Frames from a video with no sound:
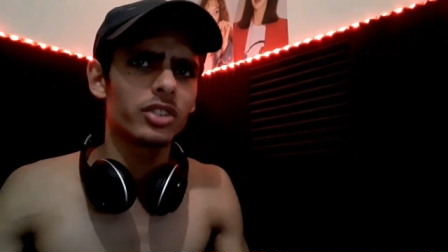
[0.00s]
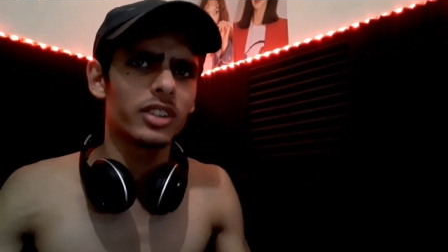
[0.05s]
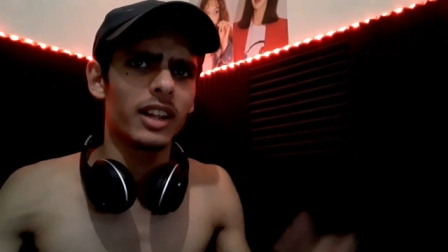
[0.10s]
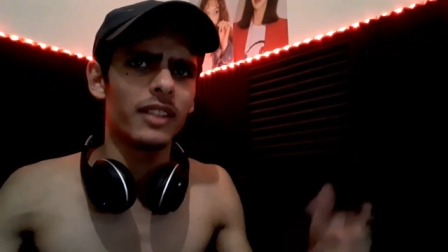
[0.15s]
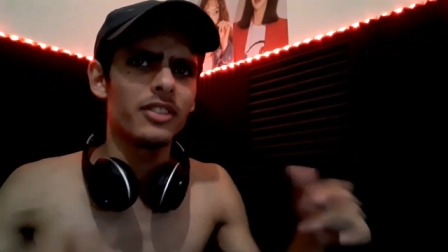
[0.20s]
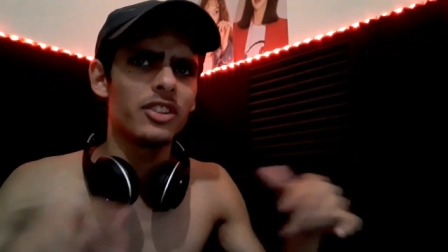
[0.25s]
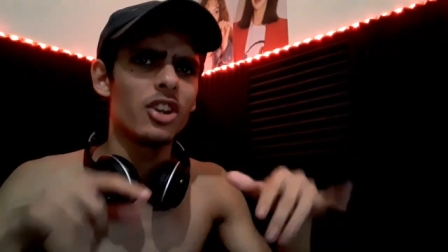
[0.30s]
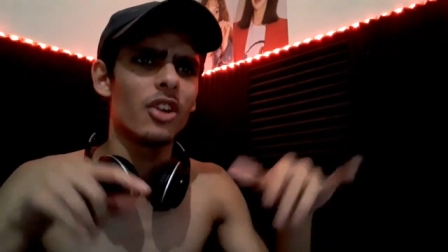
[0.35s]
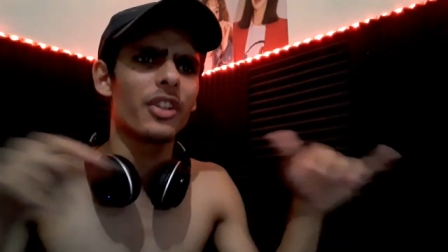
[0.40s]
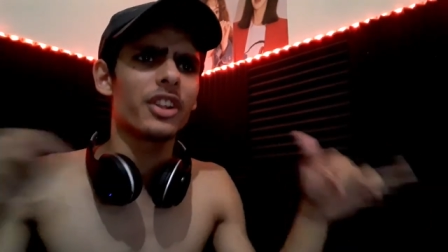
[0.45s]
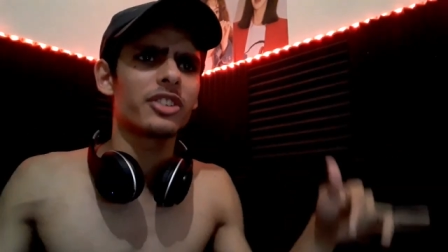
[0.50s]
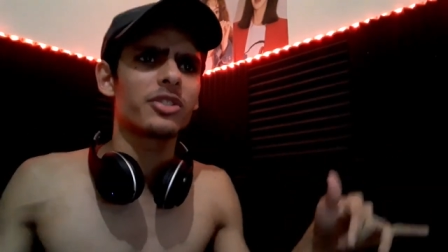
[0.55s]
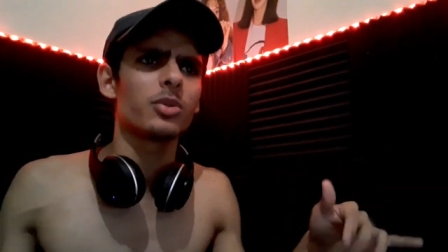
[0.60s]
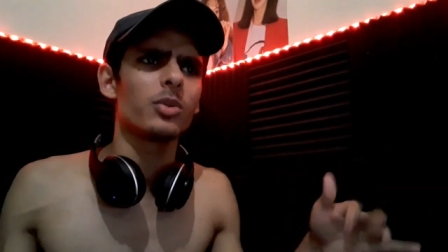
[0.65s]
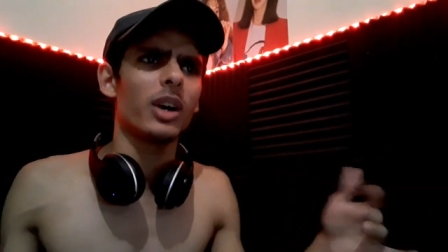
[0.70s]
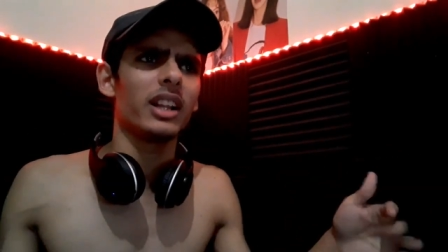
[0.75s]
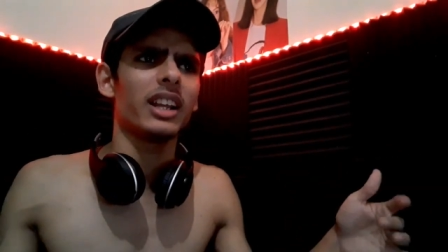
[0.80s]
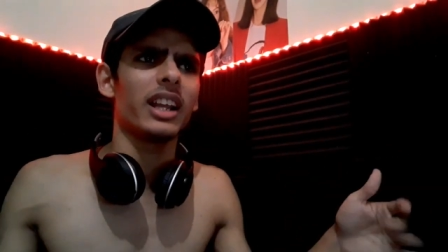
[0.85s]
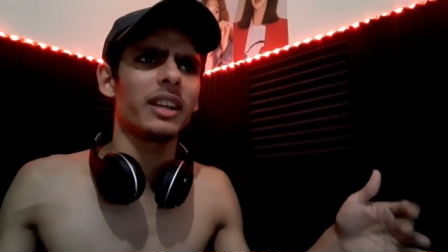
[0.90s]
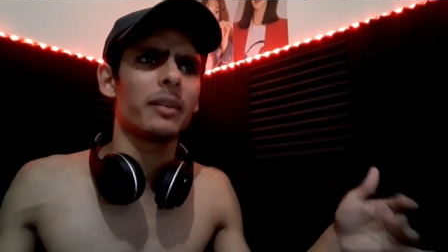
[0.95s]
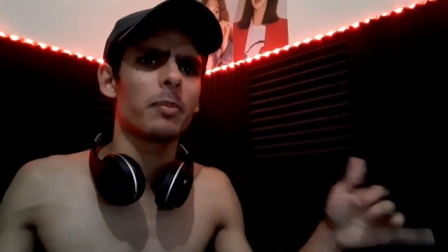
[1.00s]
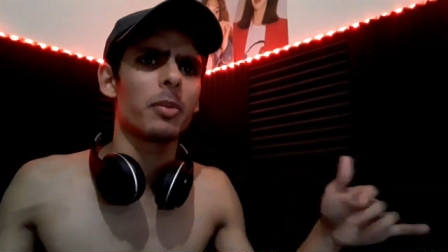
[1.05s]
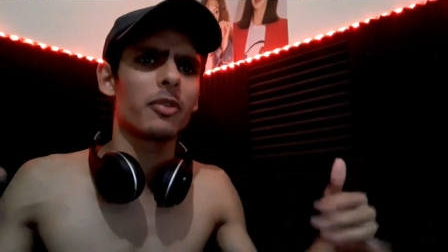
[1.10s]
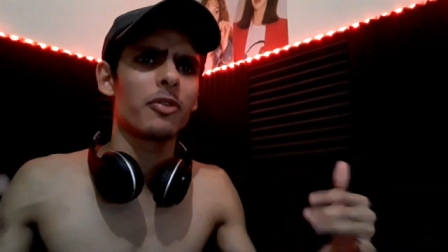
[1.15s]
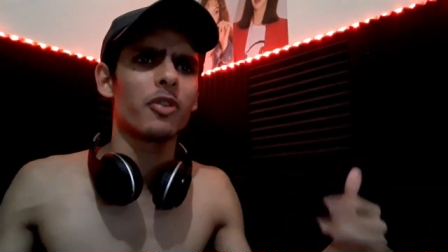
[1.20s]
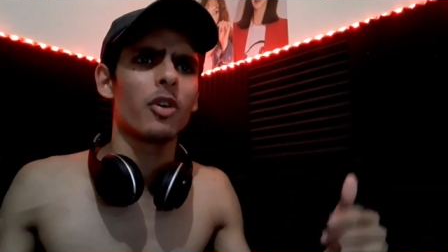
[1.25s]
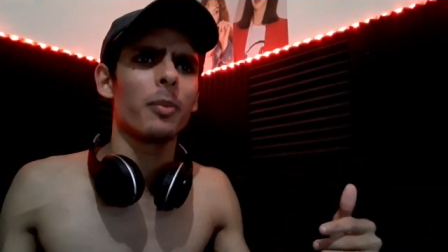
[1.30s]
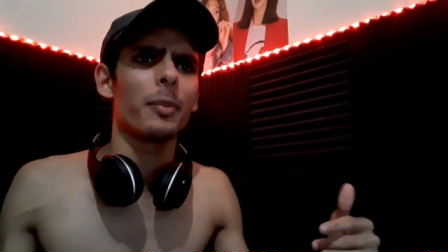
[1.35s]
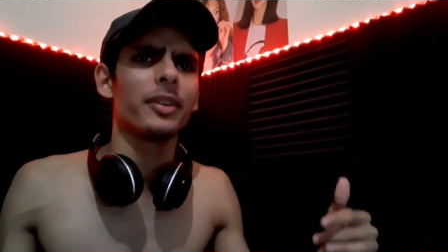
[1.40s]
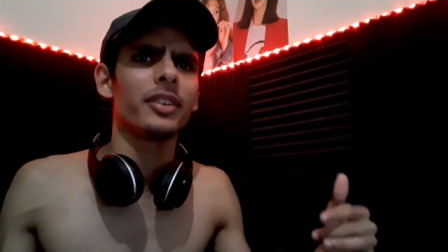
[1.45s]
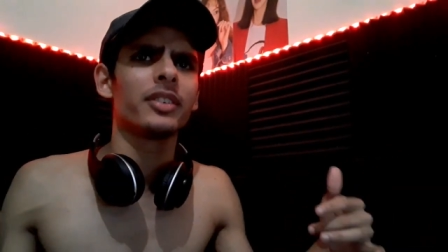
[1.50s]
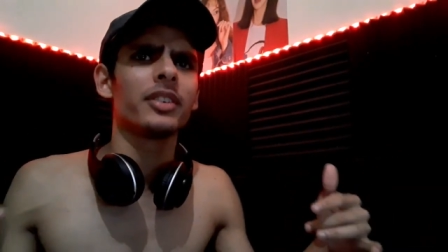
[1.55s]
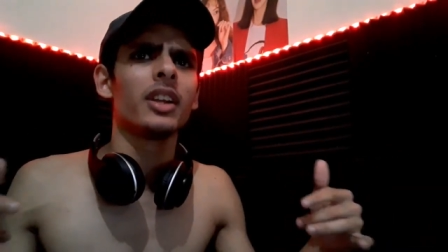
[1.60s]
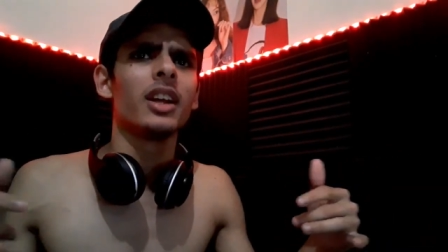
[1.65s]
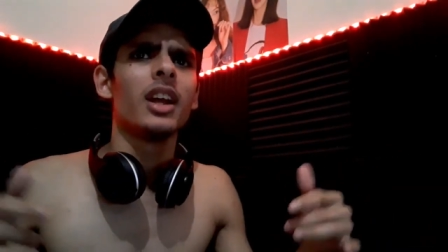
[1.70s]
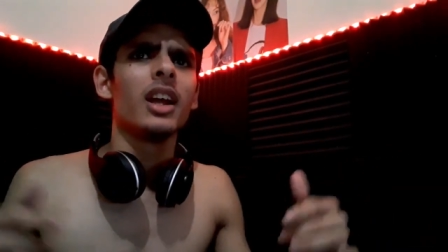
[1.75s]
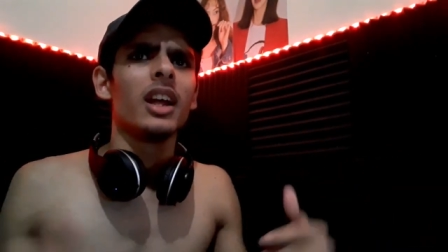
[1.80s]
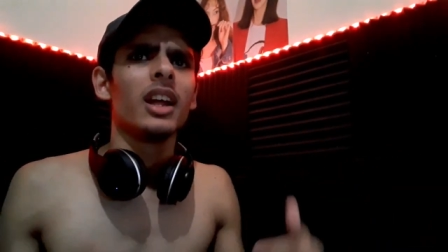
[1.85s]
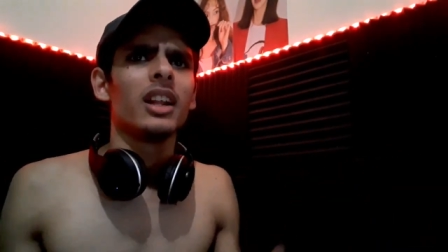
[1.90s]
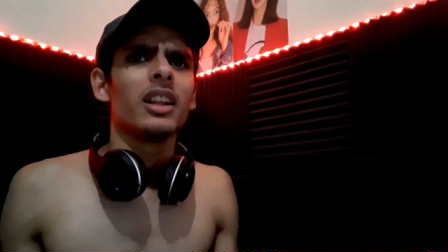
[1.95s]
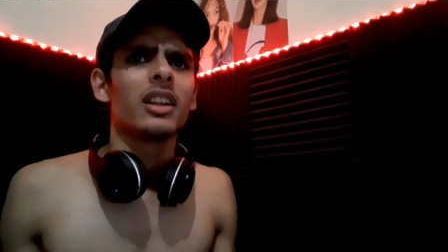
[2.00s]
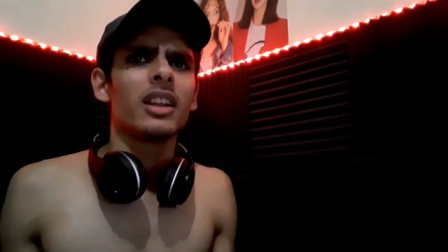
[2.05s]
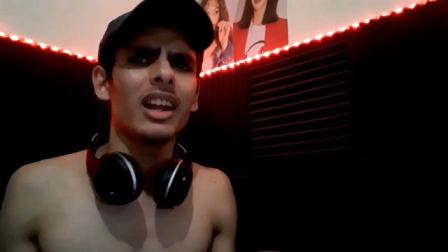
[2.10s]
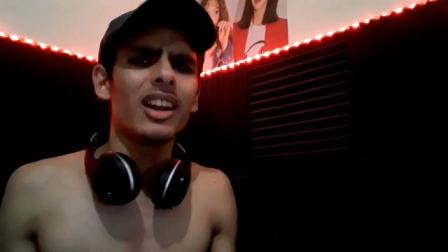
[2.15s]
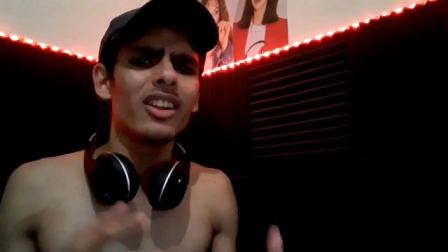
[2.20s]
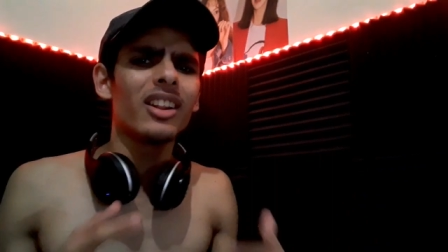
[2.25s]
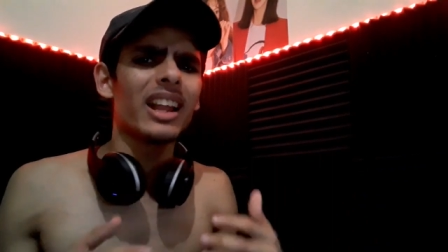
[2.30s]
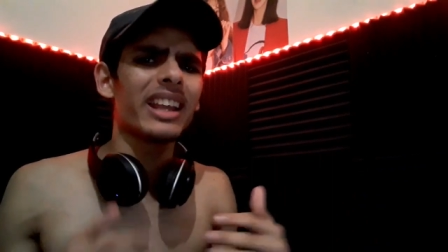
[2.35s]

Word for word: And the other two are like performing kind of